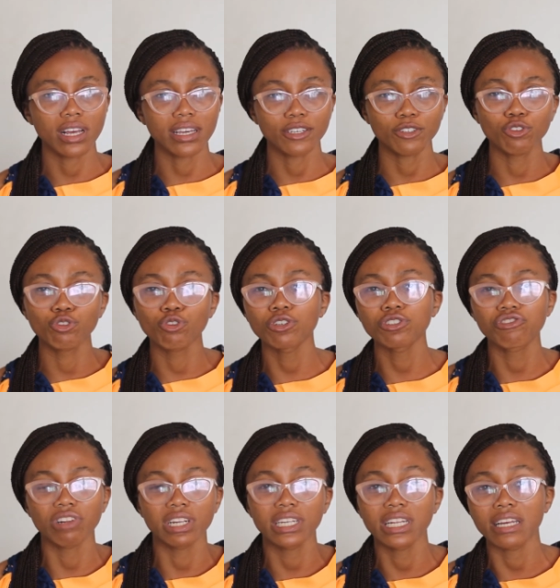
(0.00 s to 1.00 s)
Like you don't
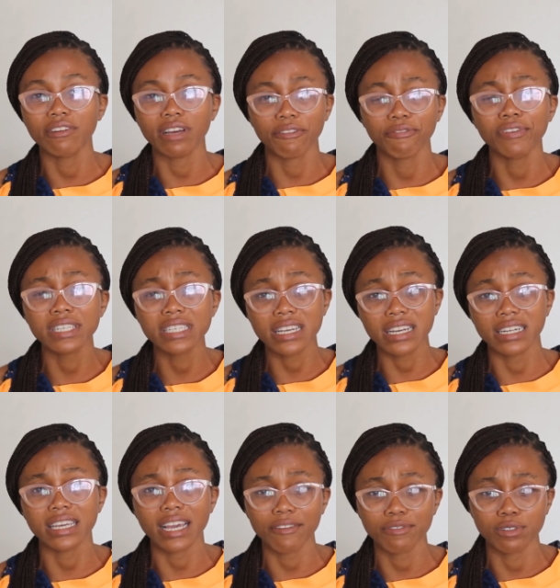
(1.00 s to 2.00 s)
really
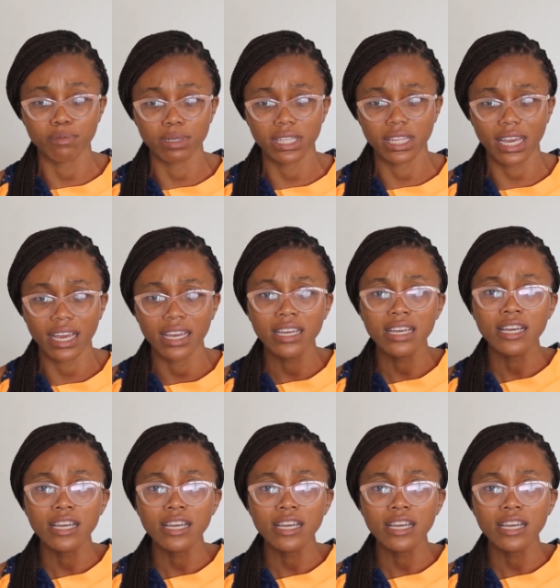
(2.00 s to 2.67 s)
physically have to be there.